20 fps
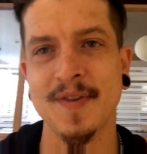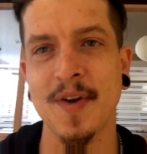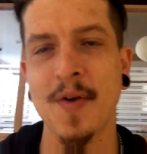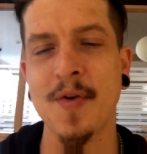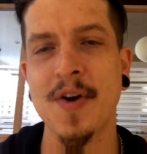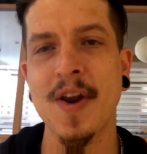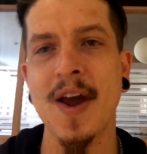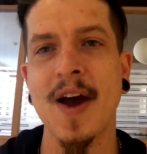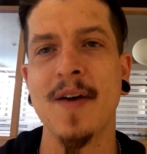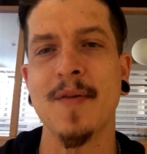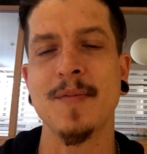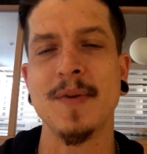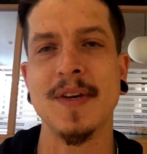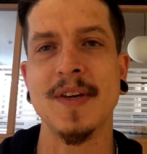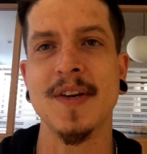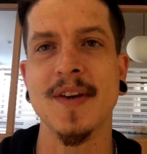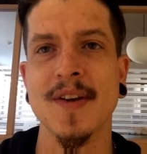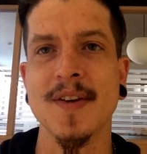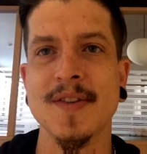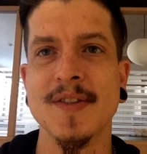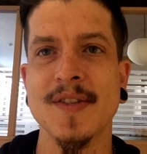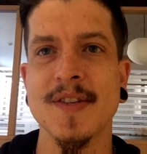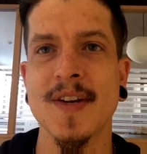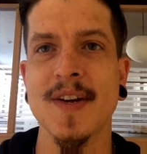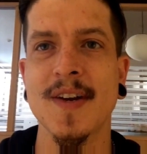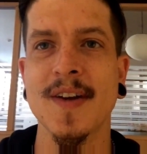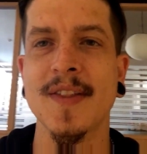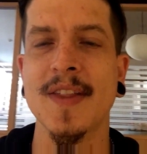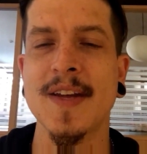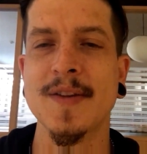note now, because
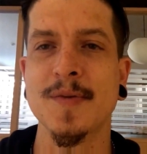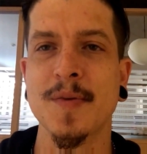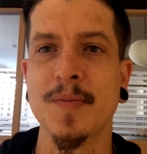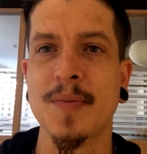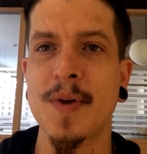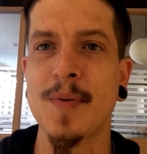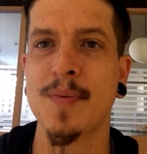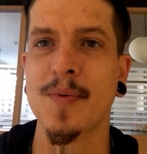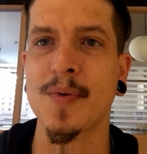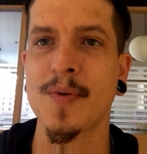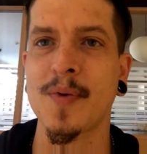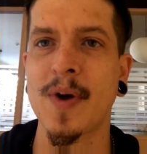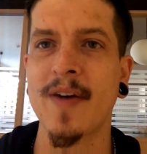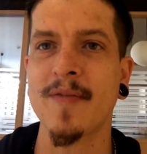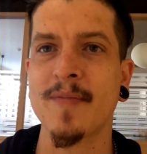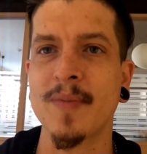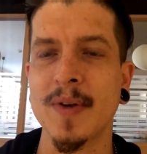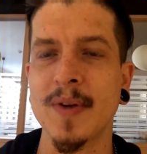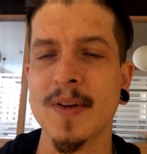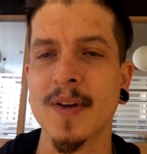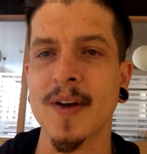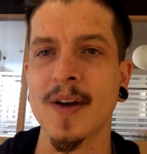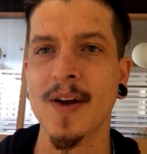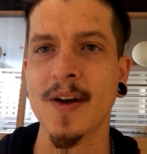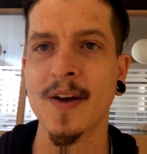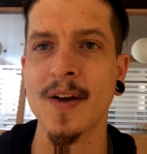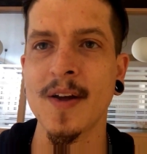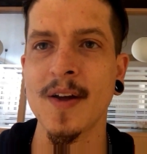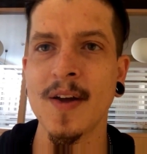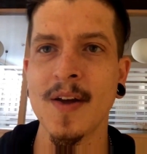that's what people have been
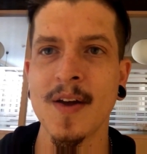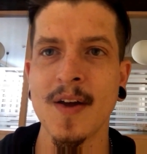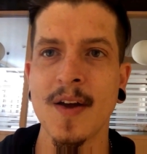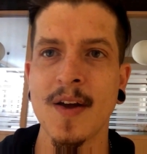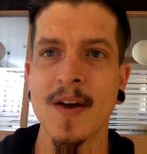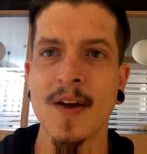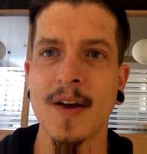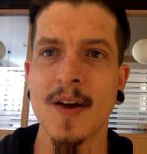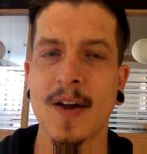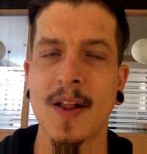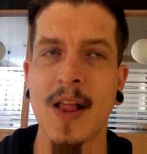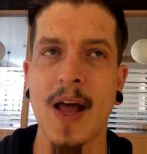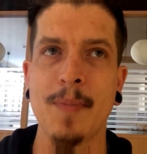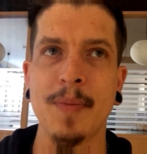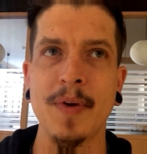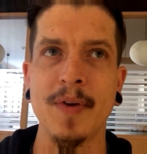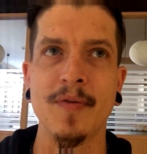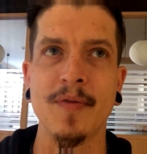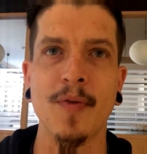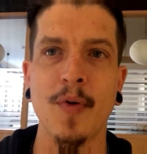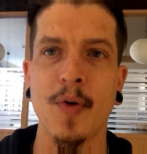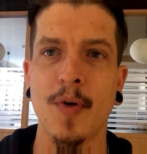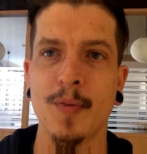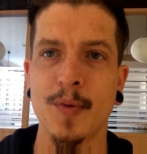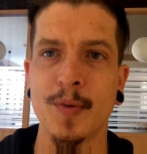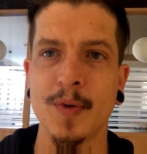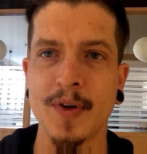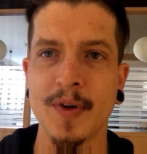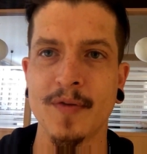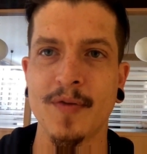clapping for,
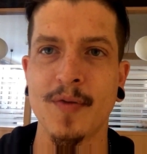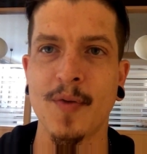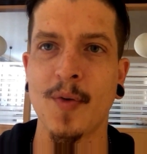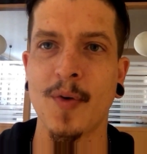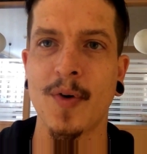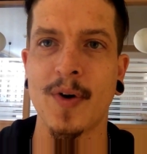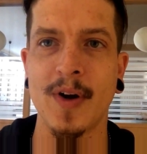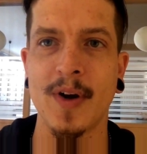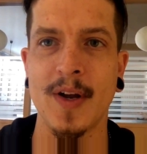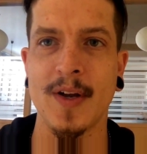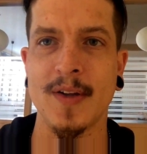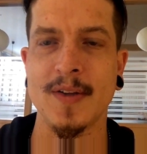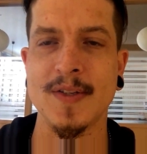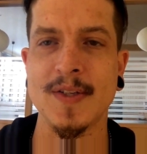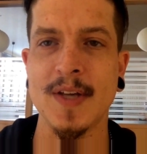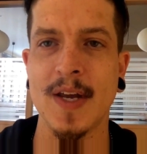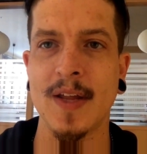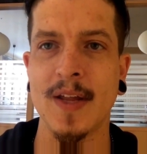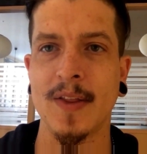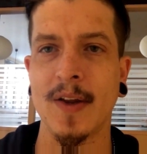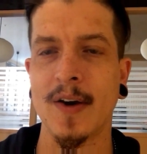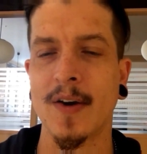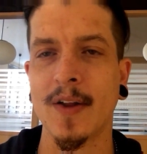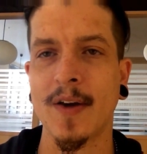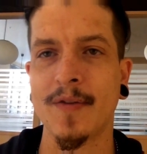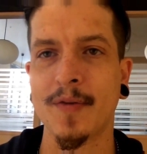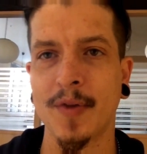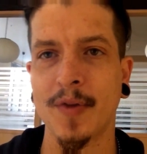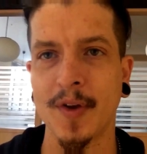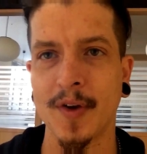rooting for, and saying they're
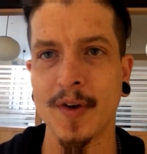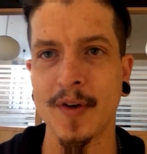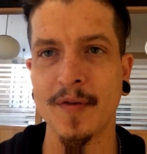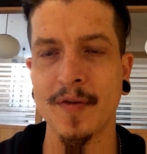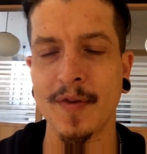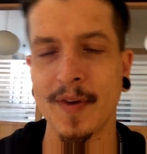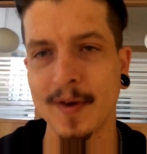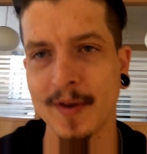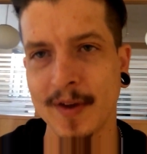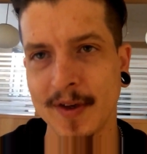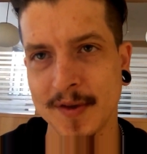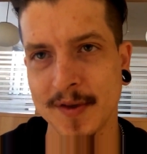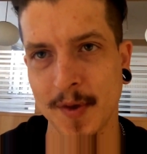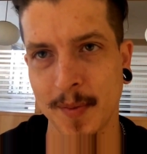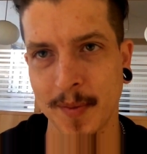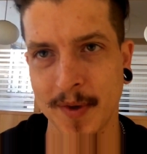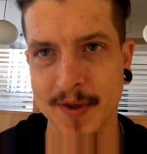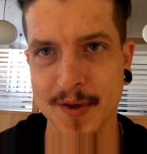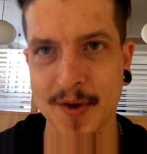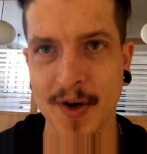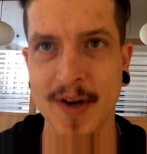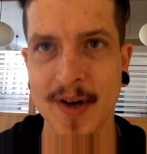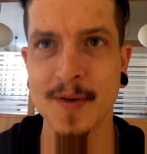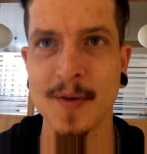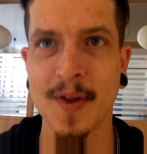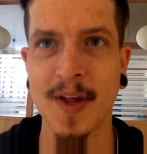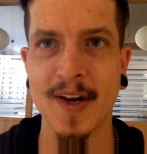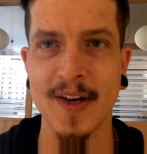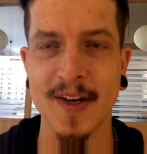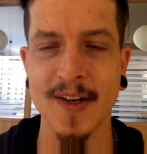left with a good feeling. So I'm going to try and
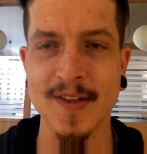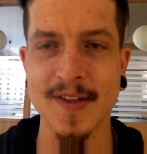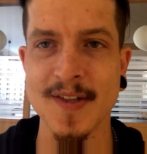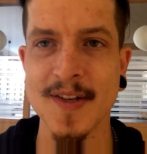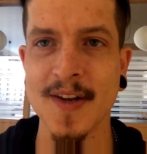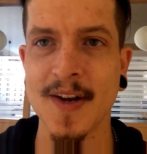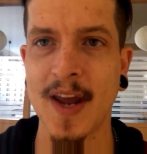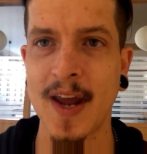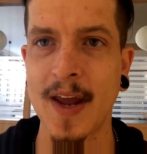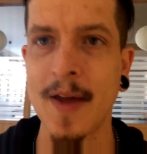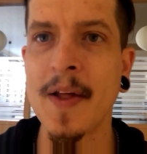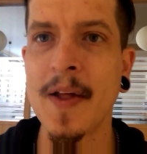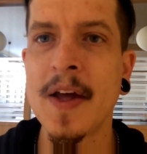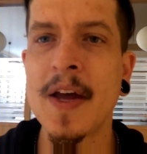do that again today.